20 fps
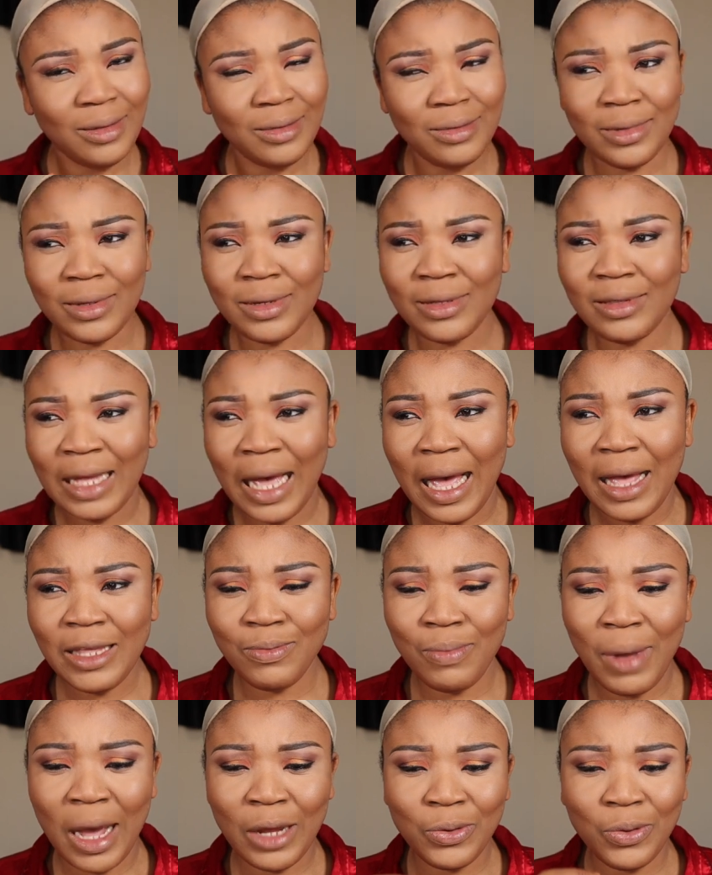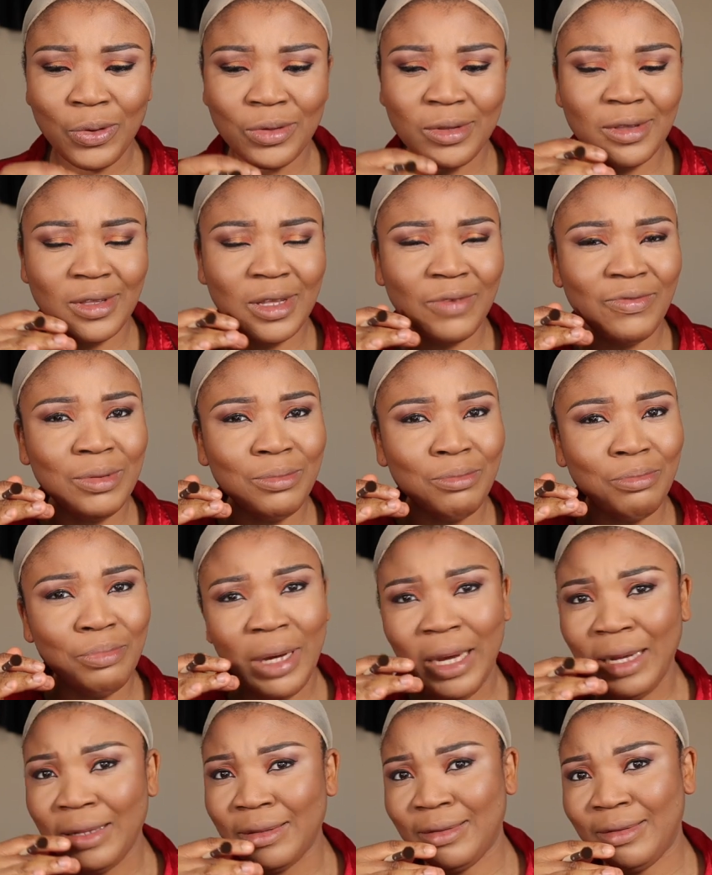There are times my nose is even
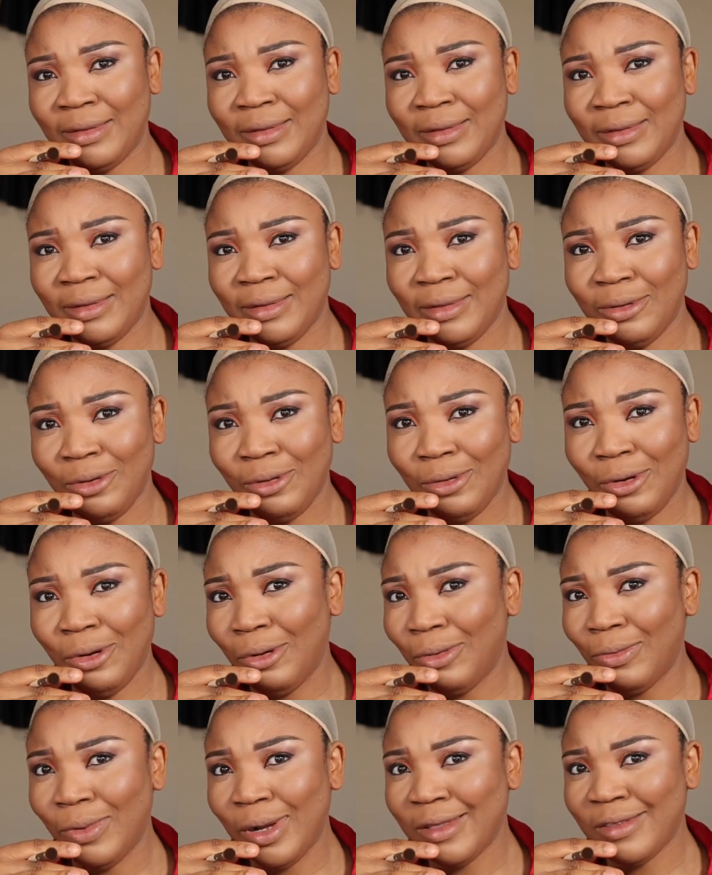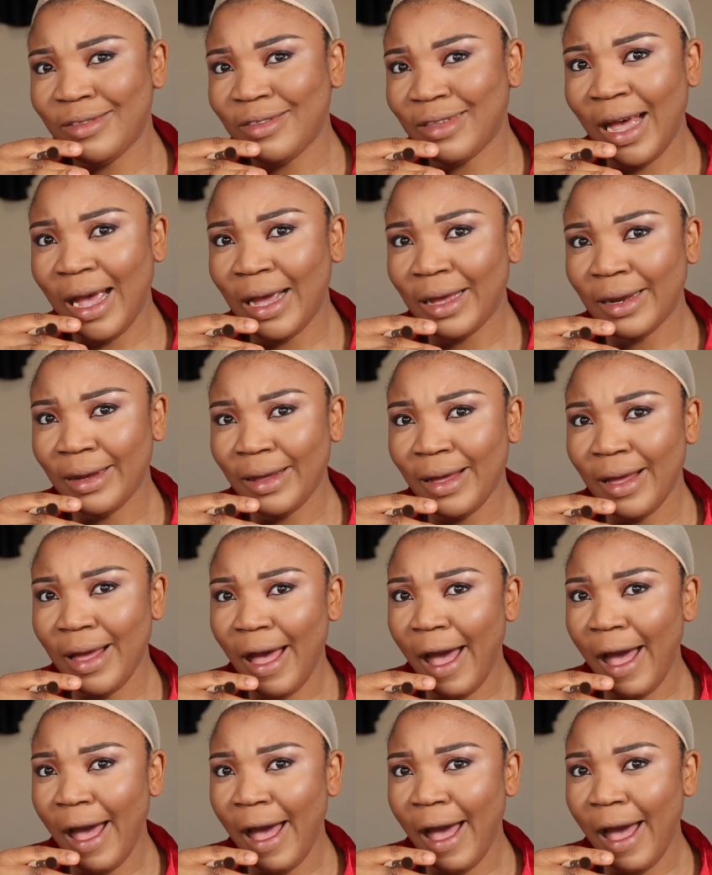bent on one side.